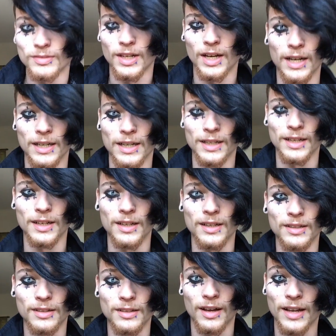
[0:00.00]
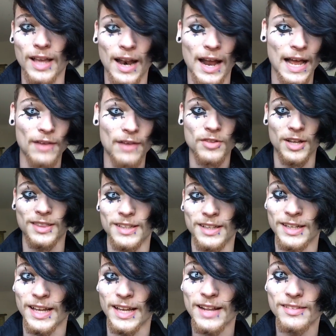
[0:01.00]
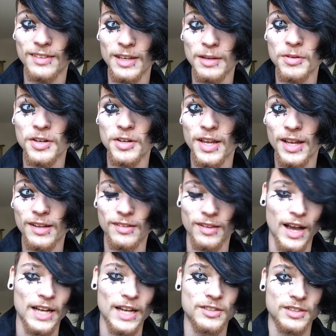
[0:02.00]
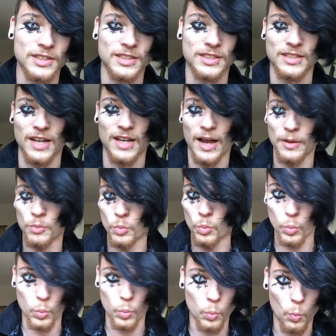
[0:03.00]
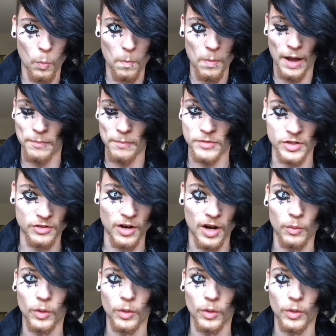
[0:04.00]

I have nothing against emo kids. I'm just not